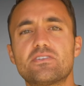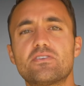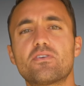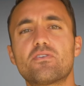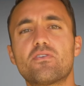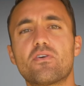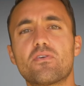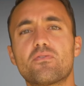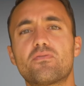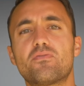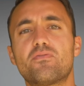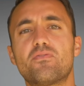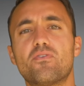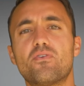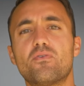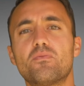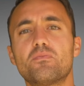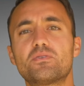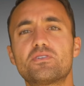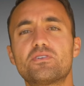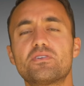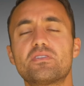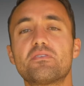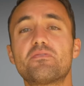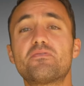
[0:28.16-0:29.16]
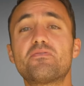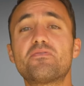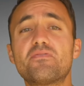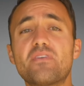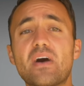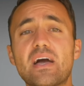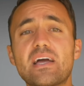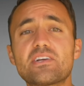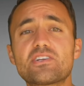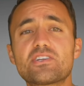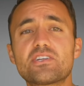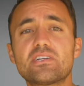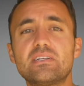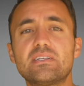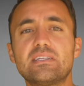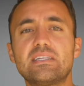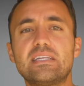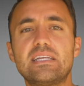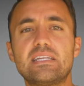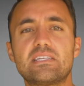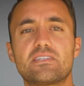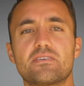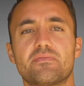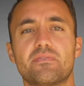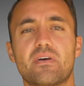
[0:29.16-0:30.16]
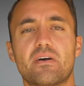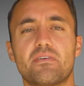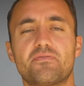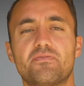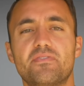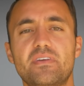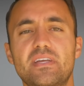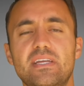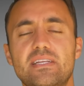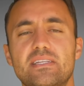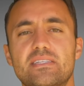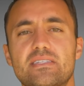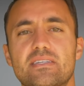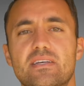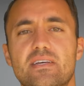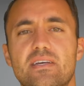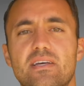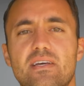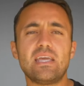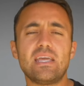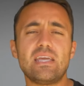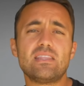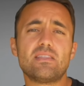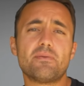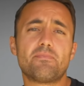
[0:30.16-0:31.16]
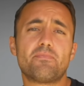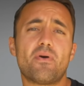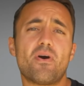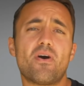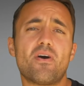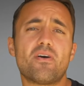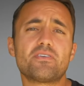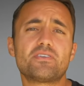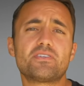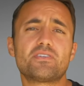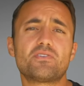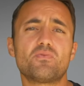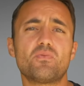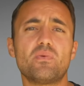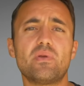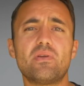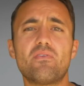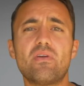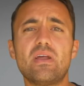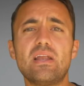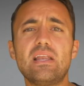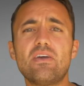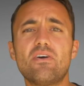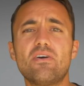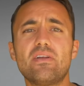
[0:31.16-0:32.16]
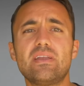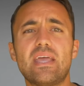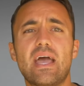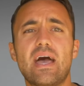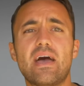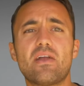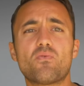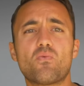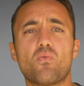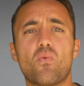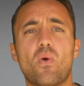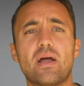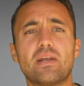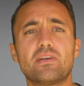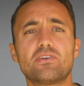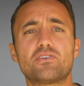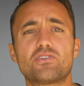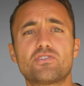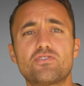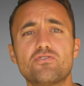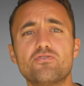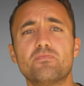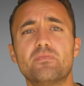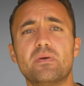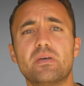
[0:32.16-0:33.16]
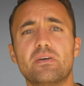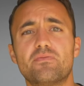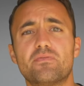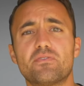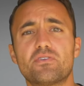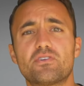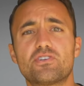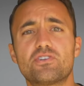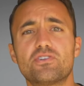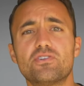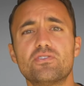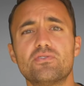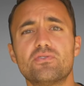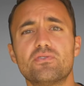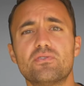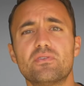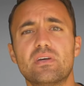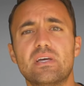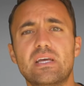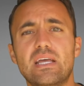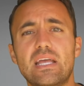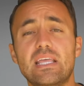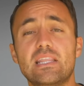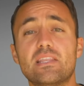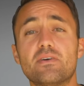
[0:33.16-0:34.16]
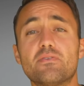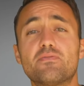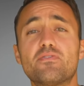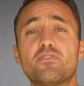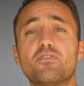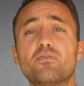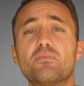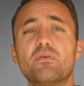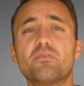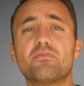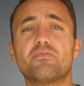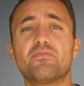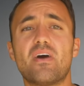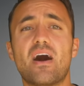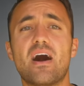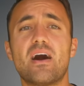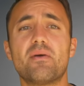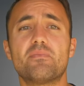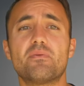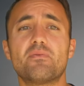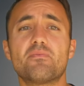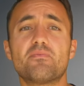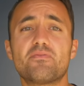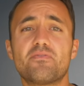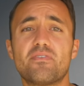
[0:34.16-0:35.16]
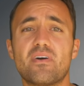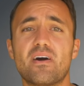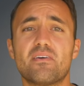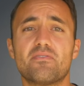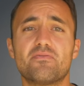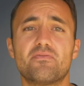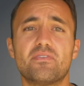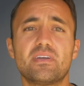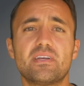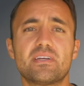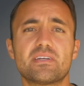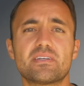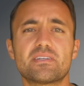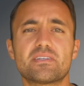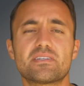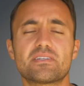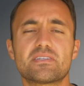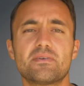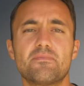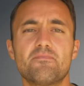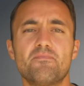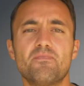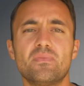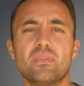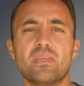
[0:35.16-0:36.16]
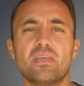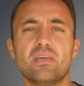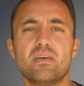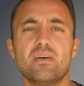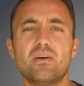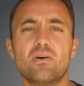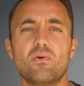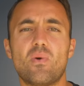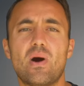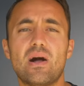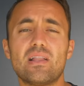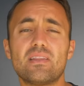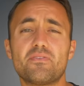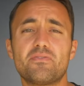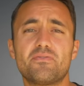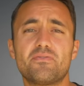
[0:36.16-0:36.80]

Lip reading: to conform to the functional needs of our feet. In the past, we really only had one true barefoot shoe in the form of Vibrant 5 Fingers. While the